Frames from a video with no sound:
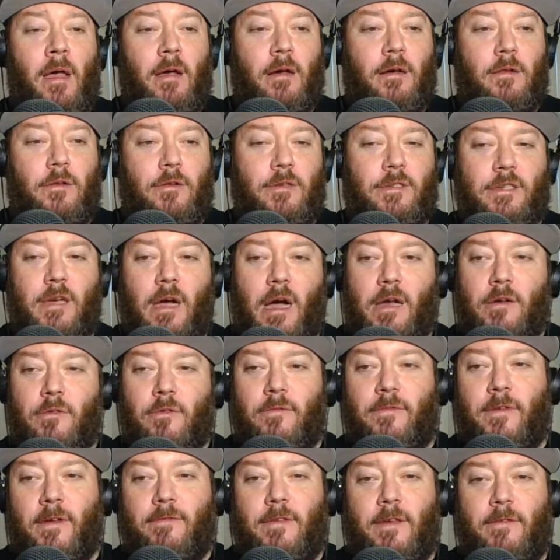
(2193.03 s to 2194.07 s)
close to
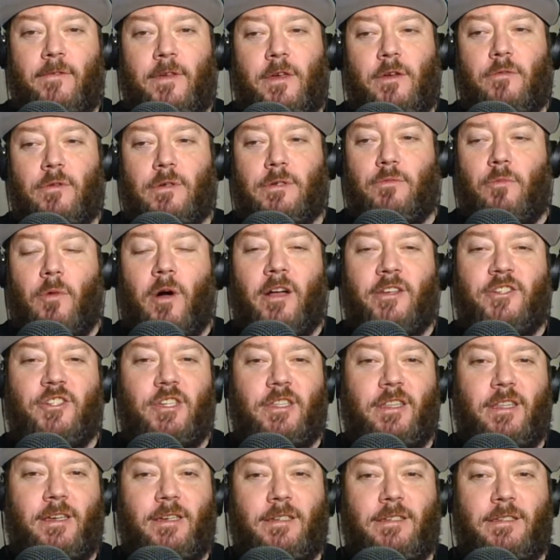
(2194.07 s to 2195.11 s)
150 viewers
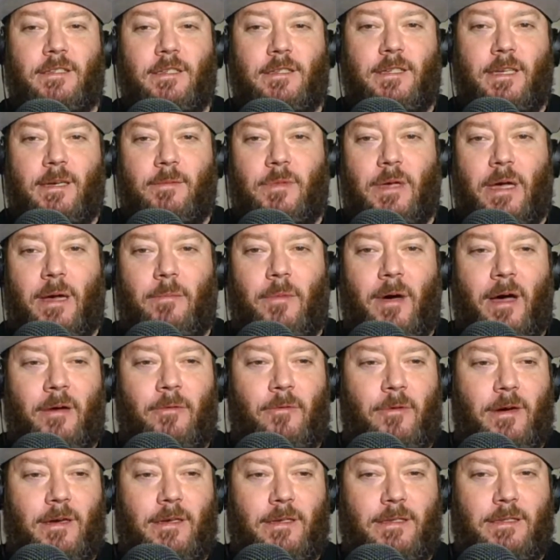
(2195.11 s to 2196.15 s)
watching this the same time I
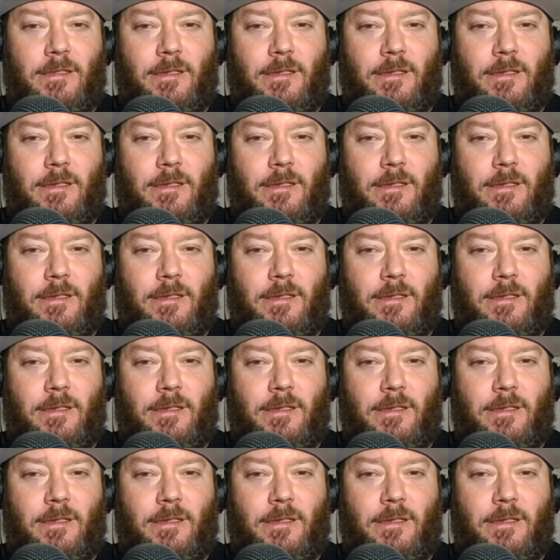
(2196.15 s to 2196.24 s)
was.